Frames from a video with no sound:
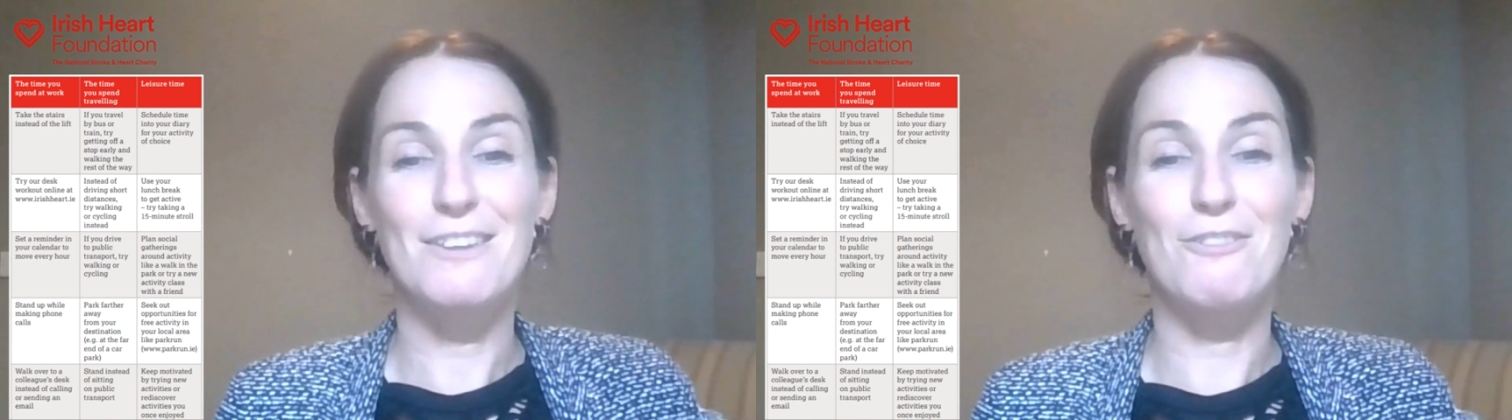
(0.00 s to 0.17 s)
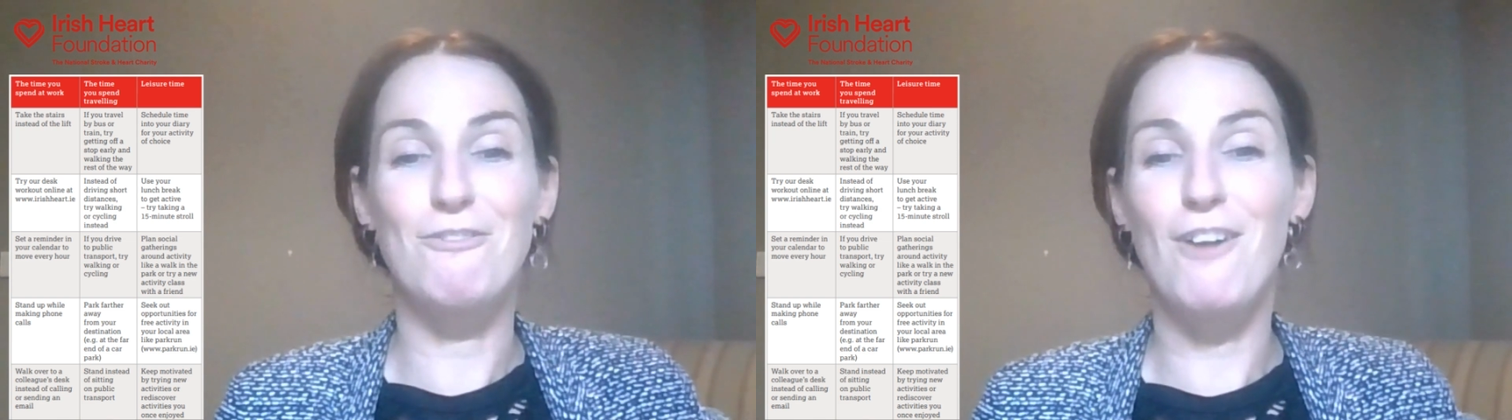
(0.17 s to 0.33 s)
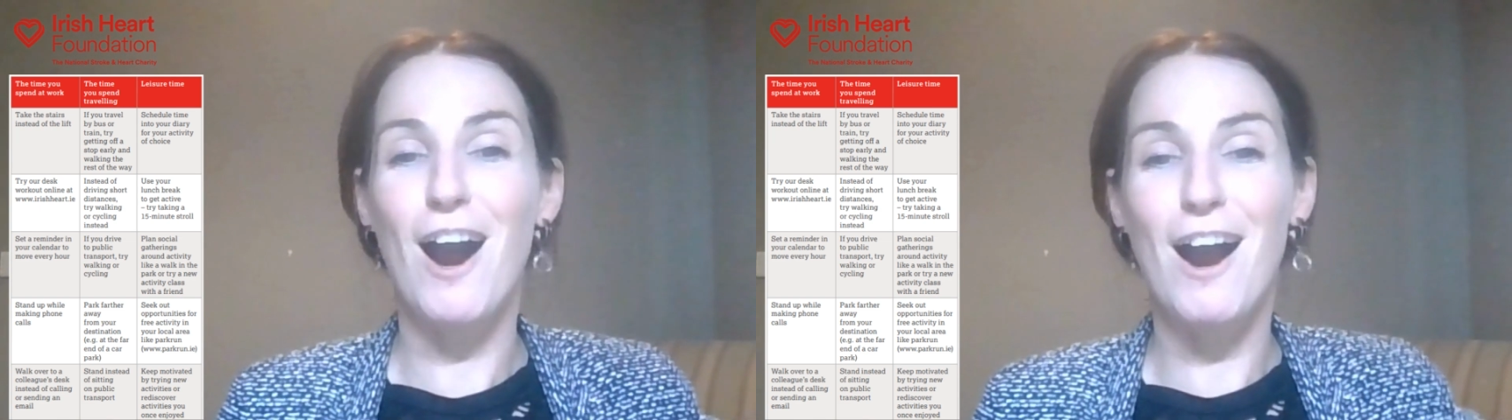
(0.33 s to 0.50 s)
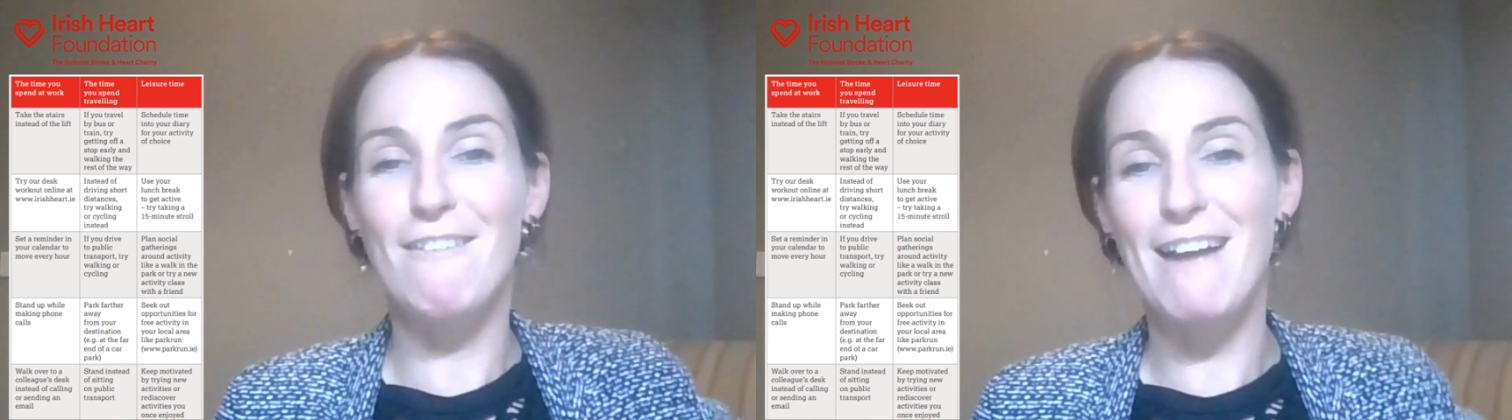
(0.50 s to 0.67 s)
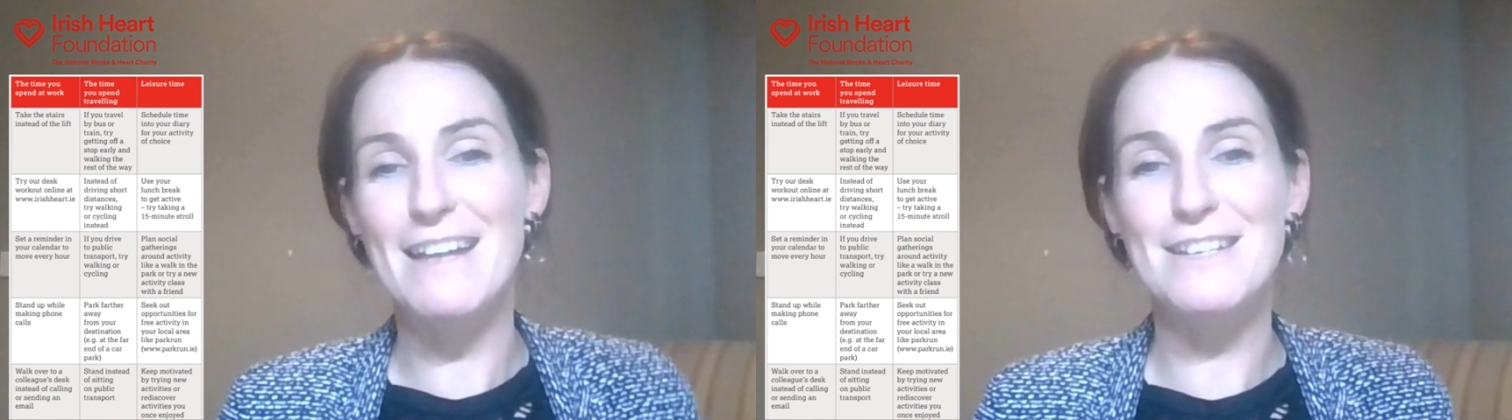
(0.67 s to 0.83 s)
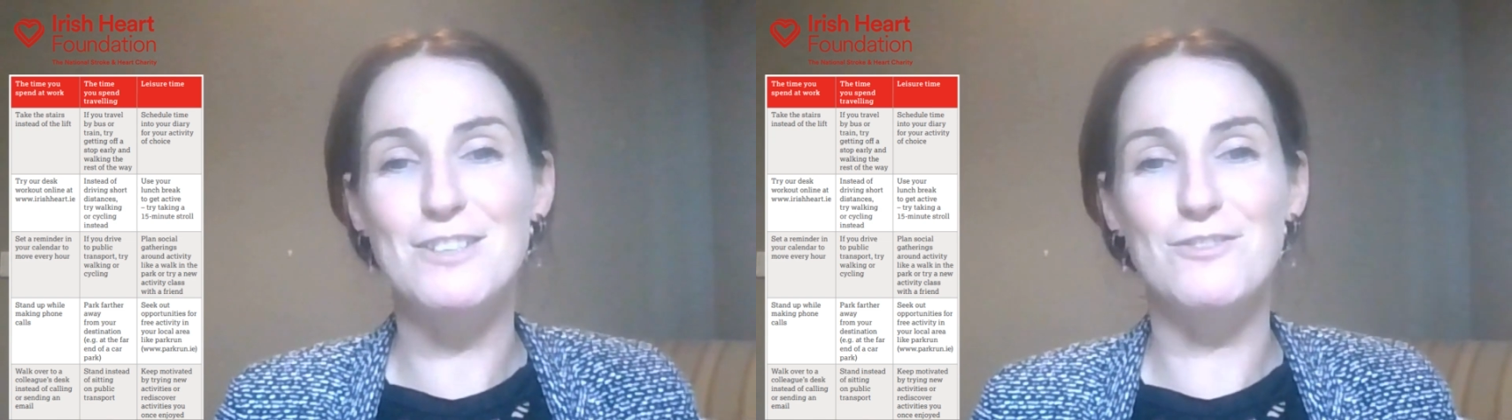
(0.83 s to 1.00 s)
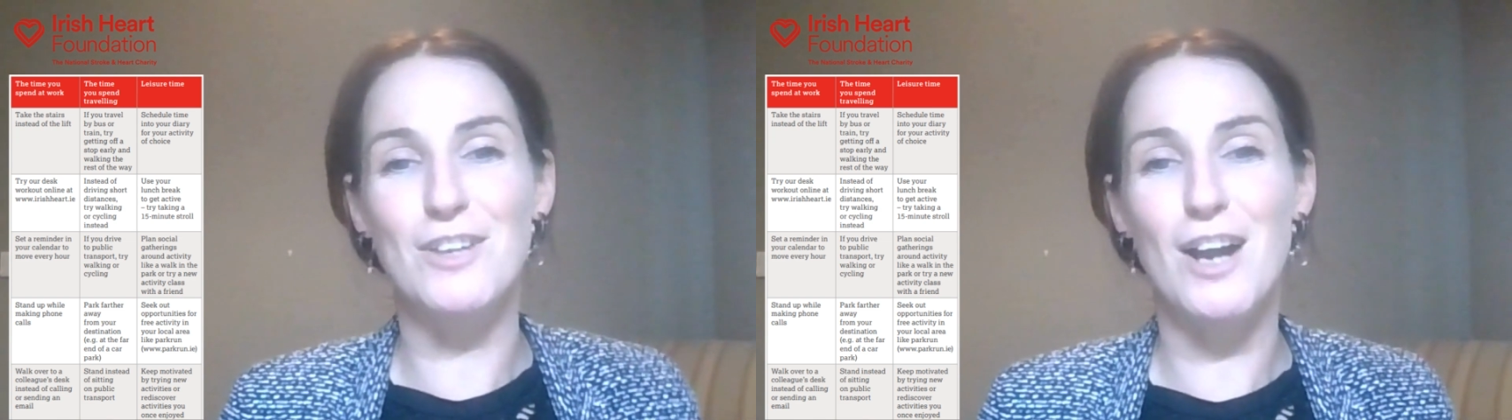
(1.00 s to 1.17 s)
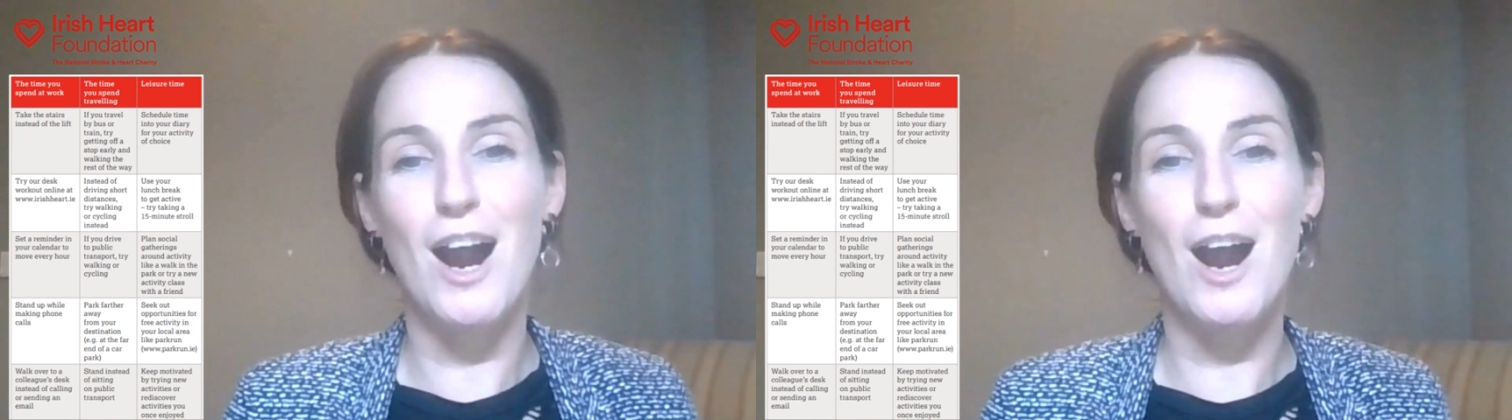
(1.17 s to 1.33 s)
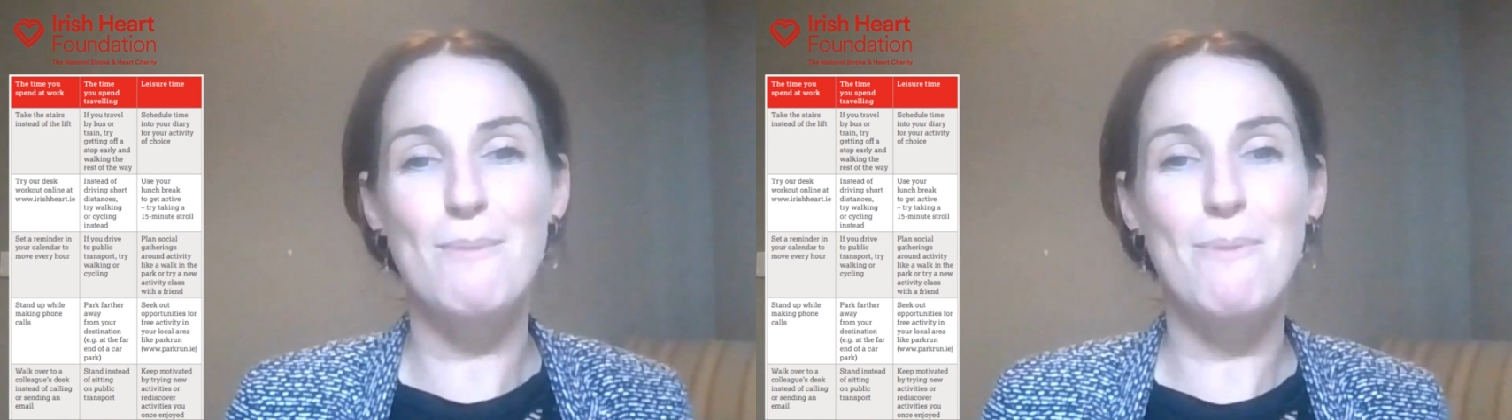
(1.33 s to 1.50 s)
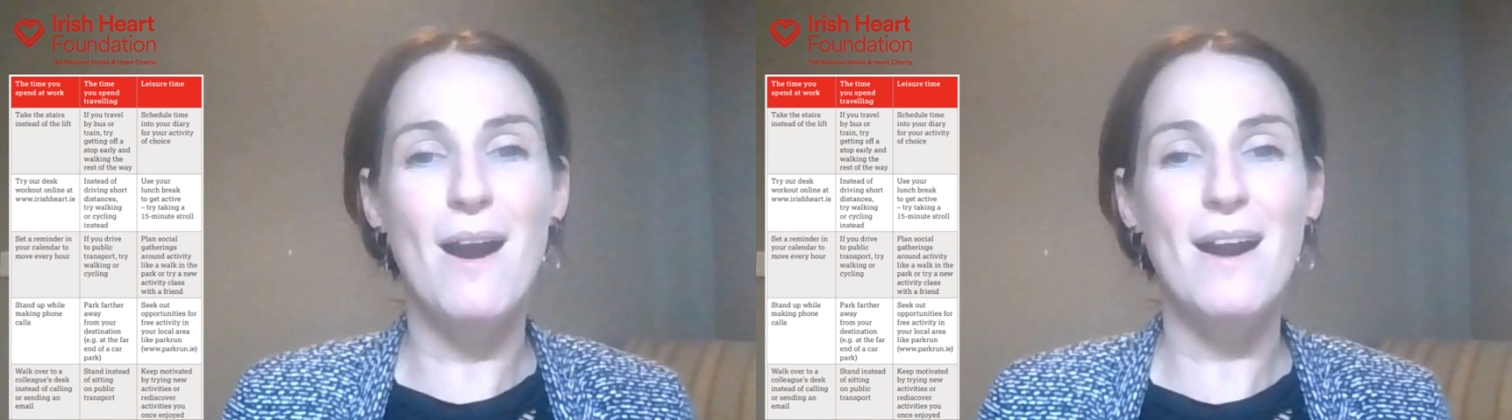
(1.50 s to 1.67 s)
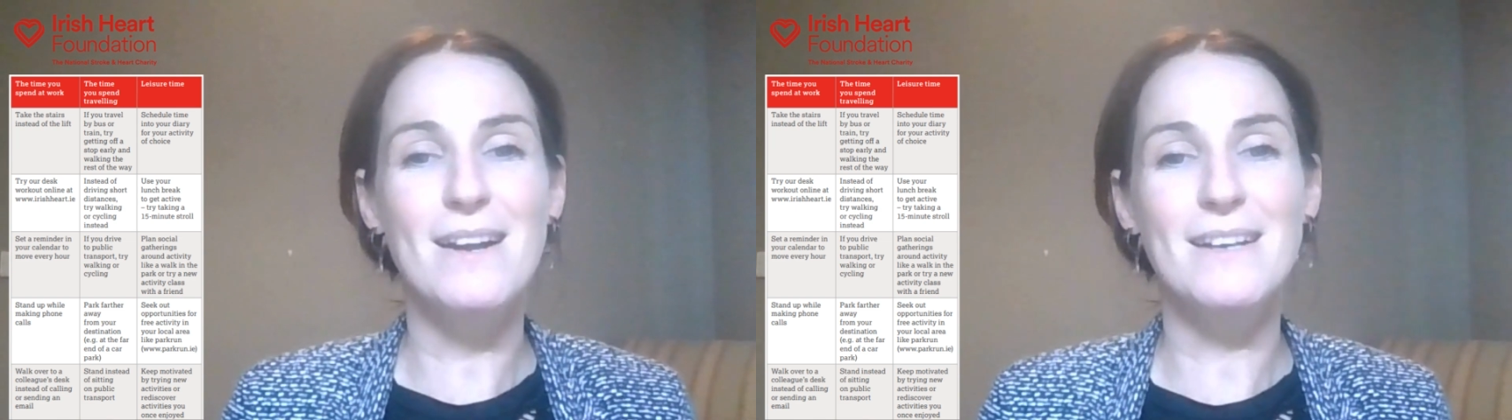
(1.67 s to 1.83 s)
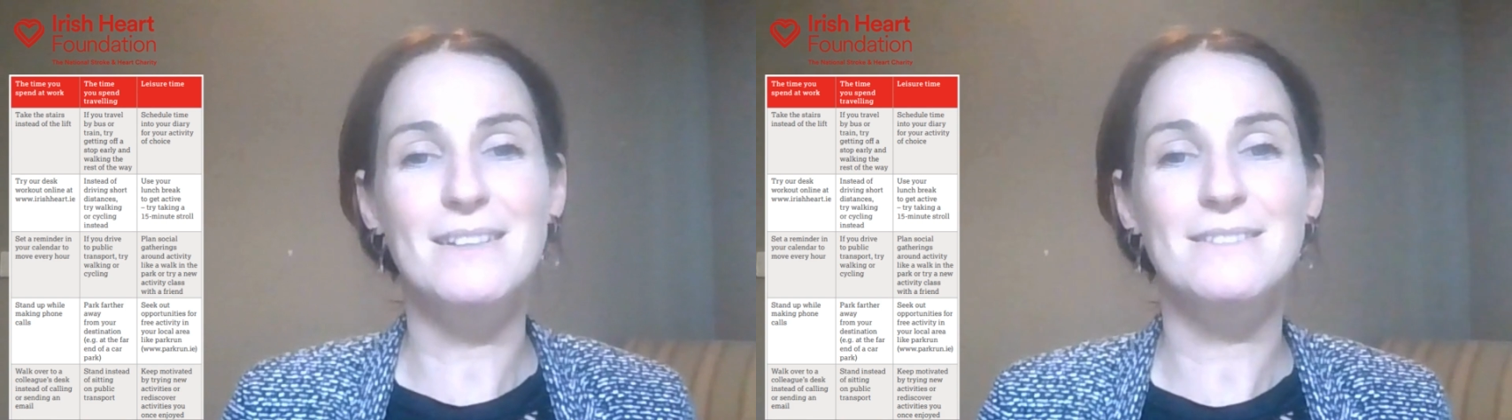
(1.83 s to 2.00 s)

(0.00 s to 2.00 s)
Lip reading: the far end of the car park.